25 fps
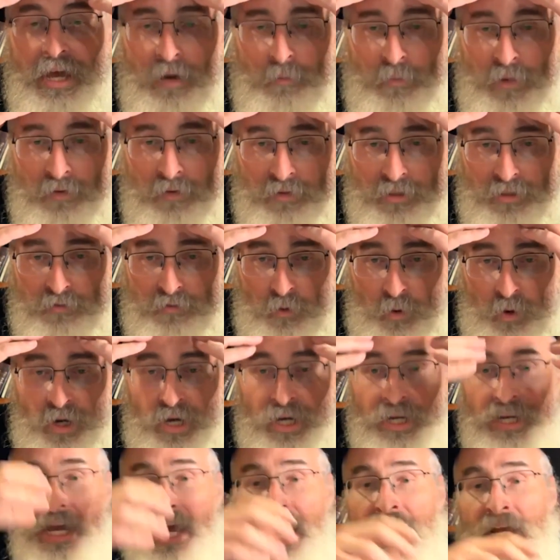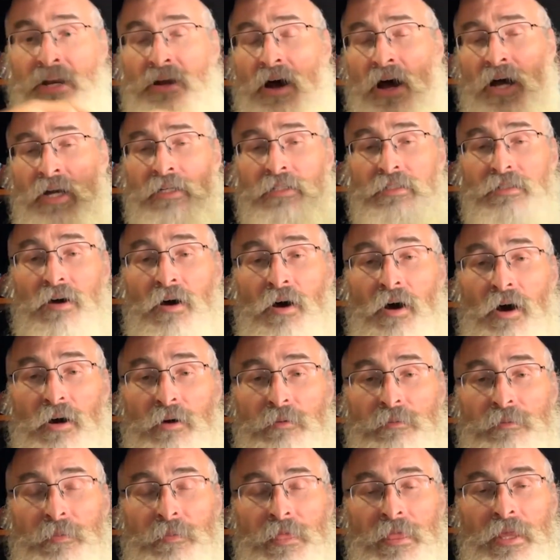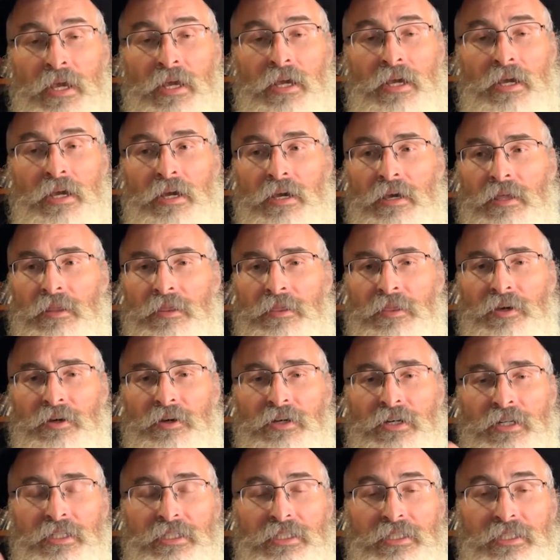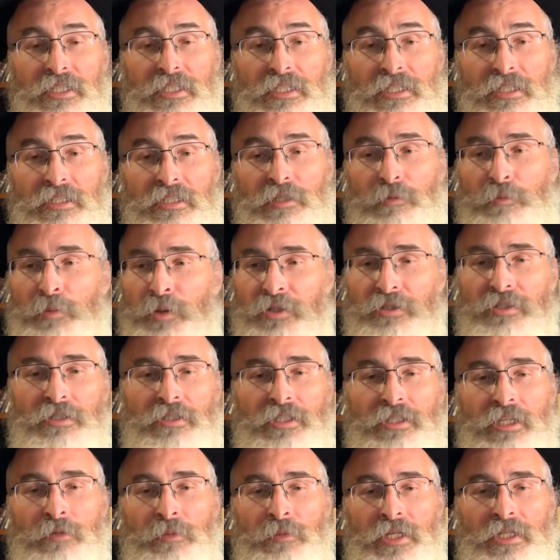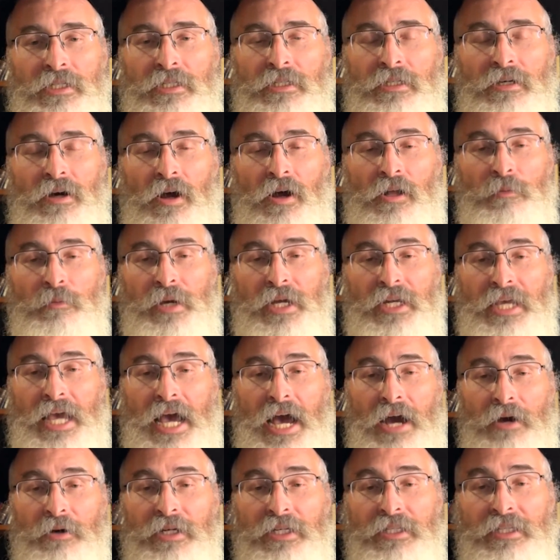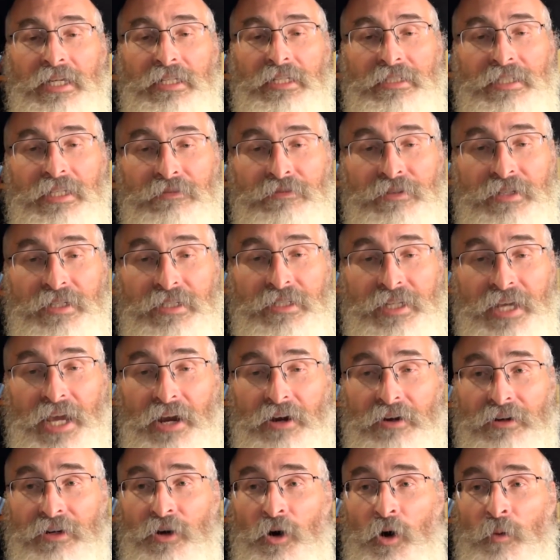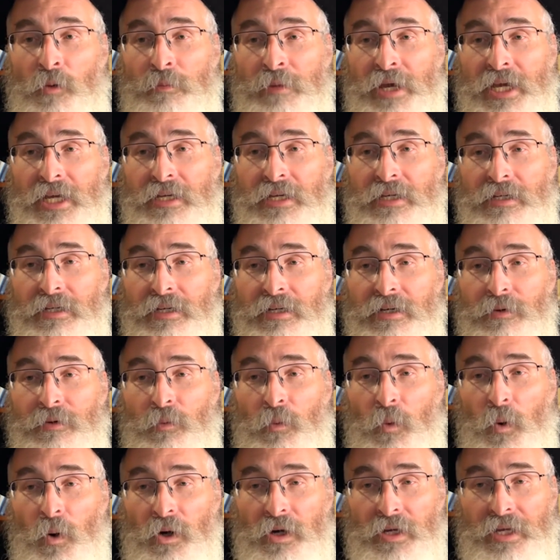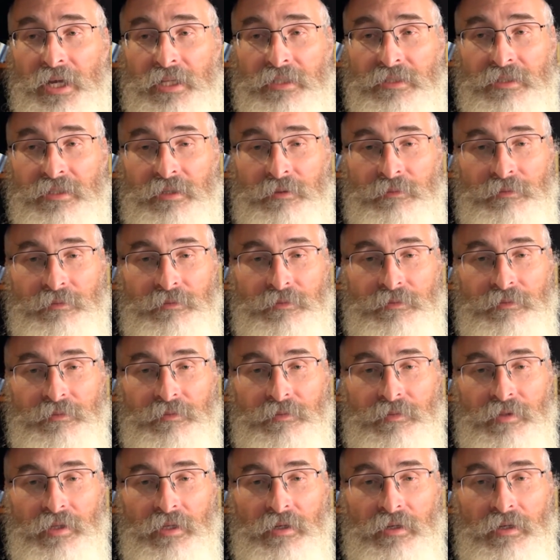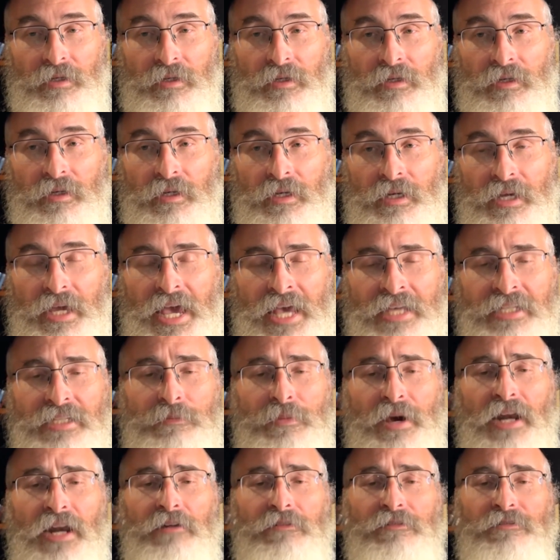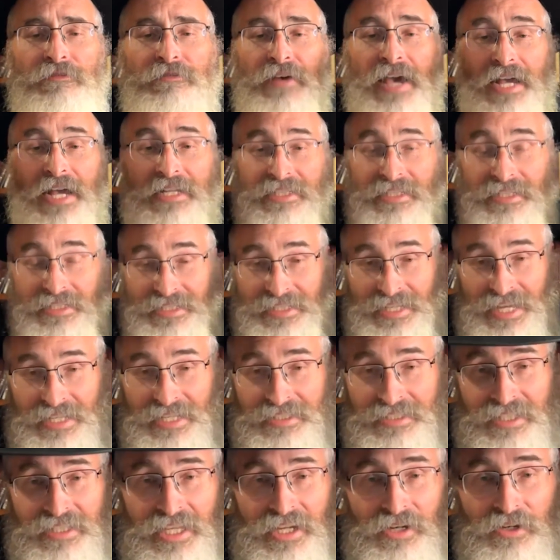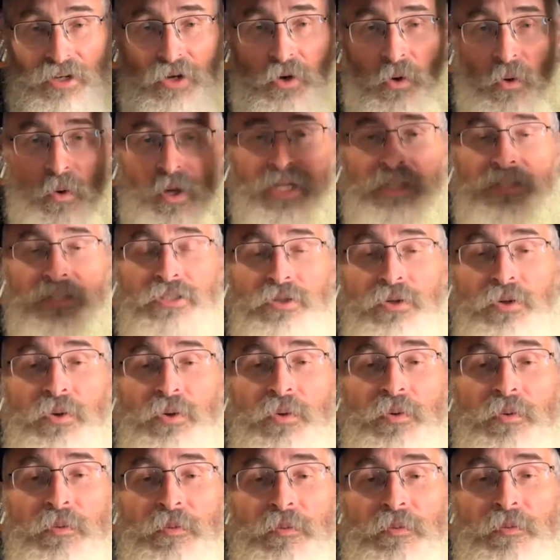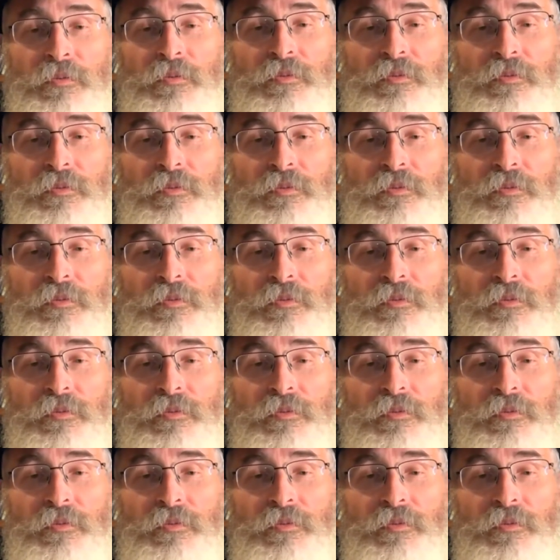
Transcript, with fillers: above his forehead, and on his arm, they're going to see this is a person that's committed to God Almighty. How could they even dare go make war against them? As a matter of fact, it says that they're going to.